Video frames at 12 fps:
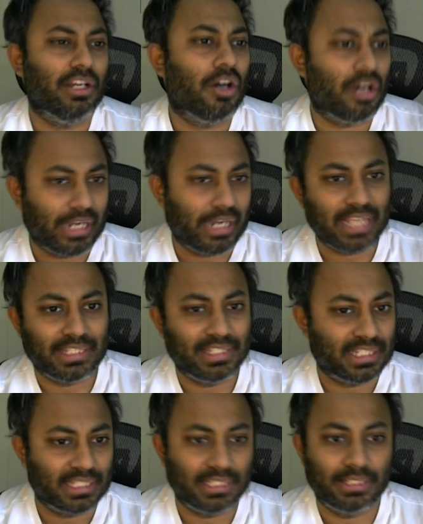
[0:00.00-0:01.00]
or
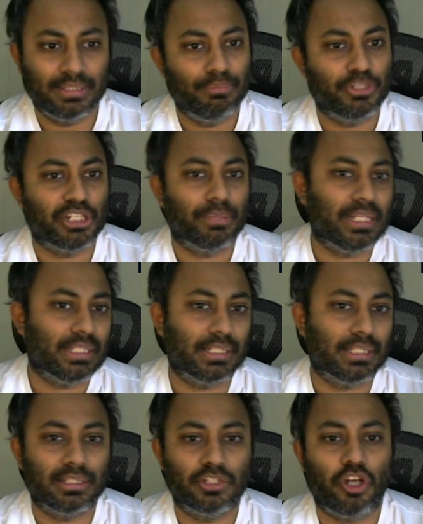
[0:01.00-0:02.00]
a6, bishop
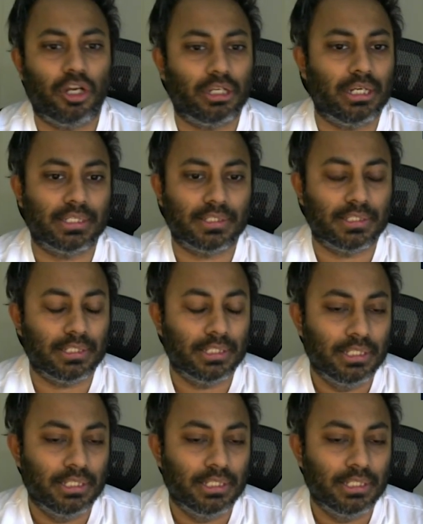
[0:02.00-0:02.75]
d6, short castle.